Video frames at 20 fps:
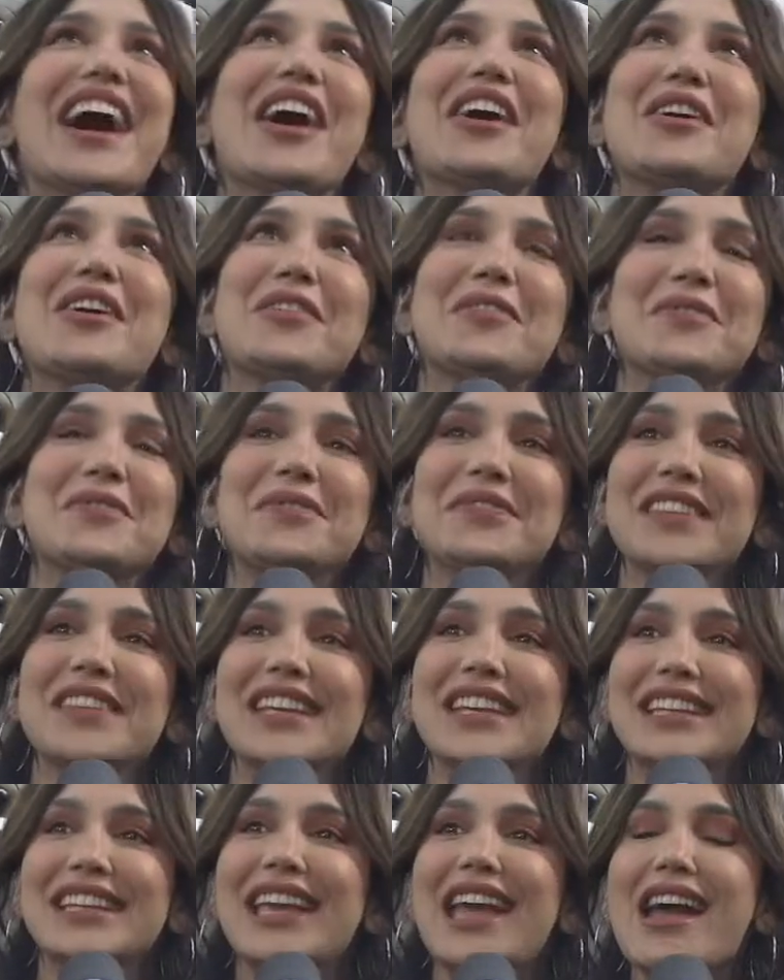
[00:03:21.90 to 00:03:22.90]

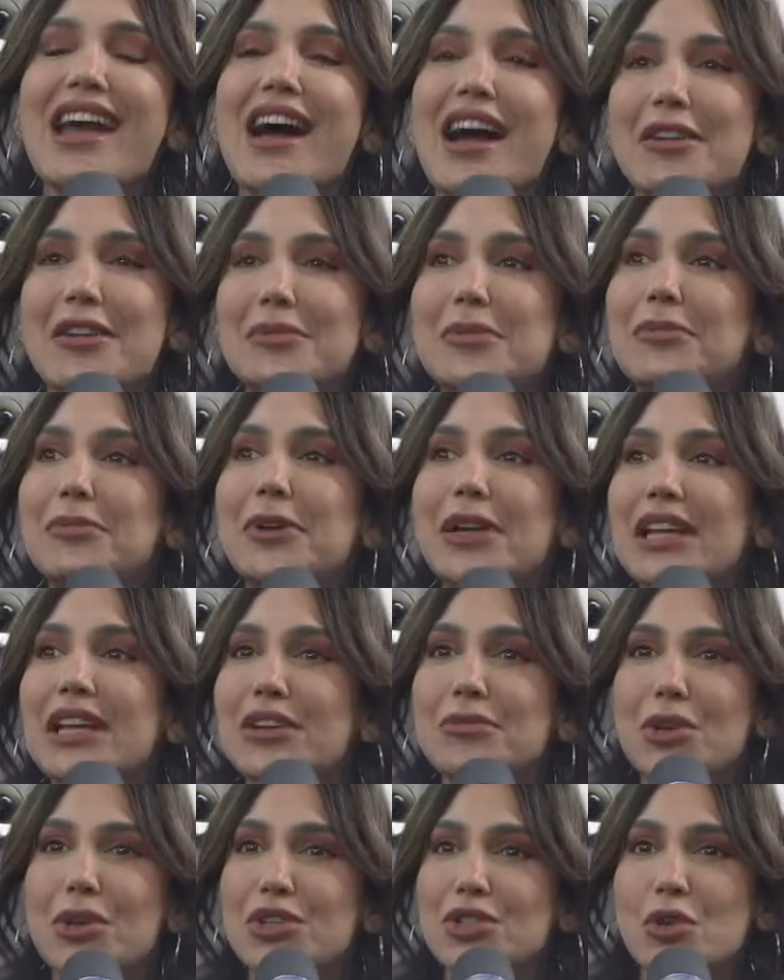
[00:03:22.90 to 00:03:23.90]
Yeah, I'm a
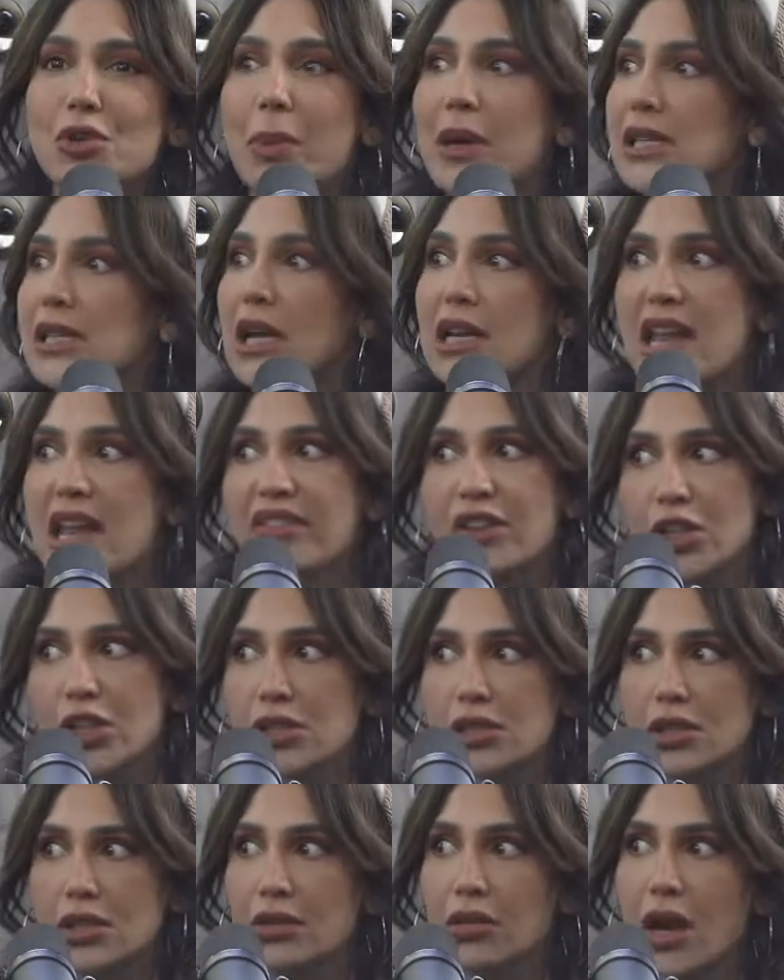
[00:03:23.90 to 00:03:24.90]
pretty emotional person. I never
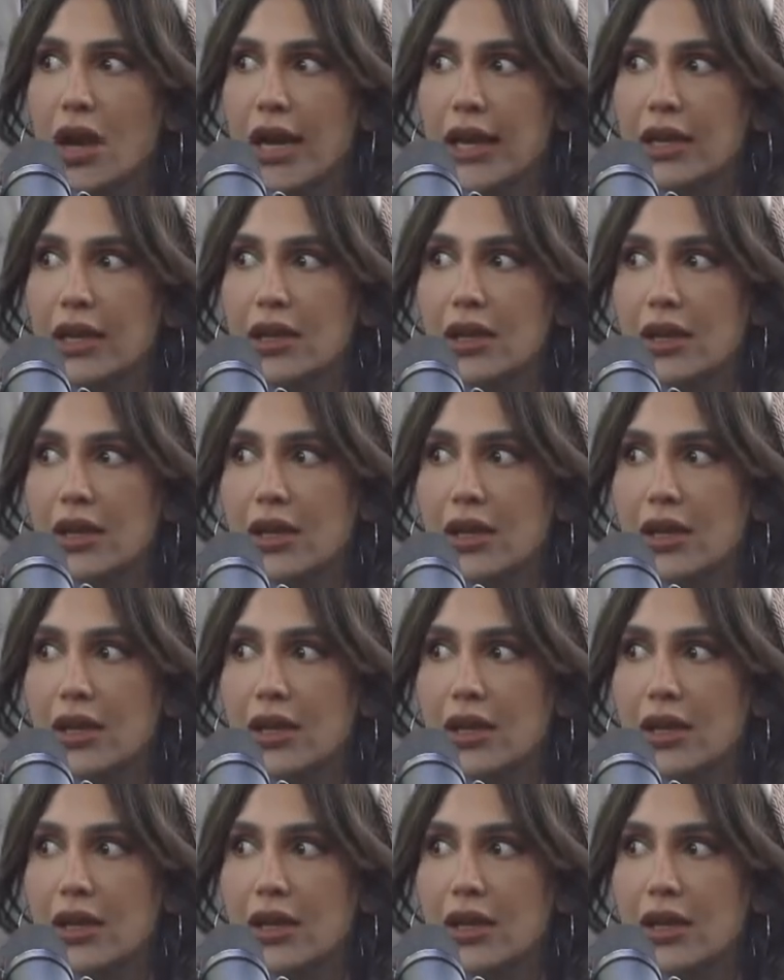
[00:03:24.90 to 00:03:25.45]
used to cry